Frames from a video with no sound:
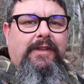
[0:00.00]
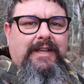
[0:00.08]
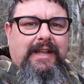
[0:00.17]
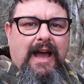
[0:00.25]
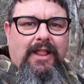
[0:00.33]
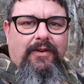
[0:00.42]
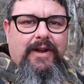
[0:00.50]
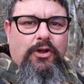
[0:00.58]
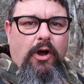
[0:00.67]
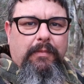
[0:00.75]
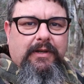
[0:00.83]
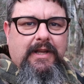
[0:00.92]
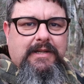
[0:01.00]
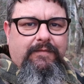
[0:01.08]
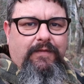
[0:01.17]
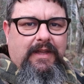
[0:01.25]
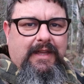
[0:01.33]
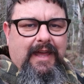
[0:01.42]
There's a colouring competition
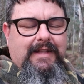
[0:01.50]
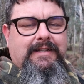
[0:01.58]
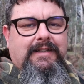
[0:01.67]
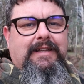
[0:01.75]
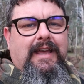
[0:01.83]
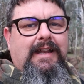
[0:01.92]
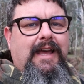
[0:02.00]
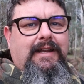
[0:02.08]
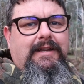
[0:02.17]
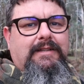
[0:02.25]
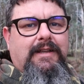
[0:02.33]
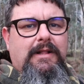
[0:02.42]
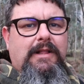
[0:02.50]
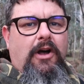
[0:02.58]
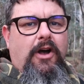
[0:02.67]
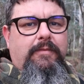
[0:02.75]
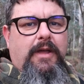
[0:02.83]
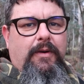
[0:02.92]
for kids and teenagers.
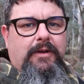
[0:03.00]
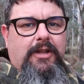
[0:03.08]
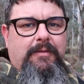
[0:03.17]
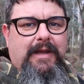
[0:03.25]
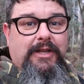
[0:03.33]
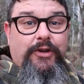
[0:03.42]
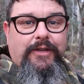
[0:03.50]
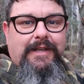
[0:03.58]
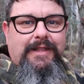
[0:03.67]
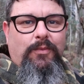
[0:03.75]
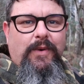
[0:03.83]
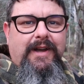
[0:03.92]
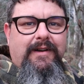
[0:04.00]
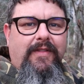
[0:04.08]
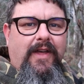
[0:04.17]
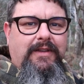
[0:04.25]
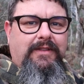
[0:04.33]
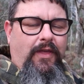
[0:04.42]
I'm going to be choosing the winner
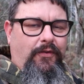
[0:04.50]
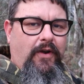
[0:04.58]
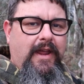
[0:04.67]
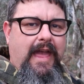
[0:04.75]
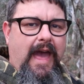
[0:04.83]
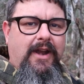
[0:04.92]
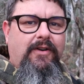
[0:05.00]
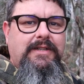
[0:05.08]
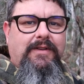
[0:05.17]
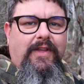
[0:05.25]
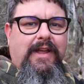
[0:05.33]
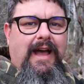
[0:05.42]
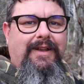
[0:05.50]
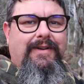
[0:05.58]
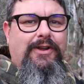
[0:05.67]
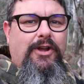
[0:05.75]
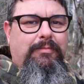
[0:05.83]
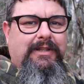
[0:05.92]
of those, the three categories of the colouring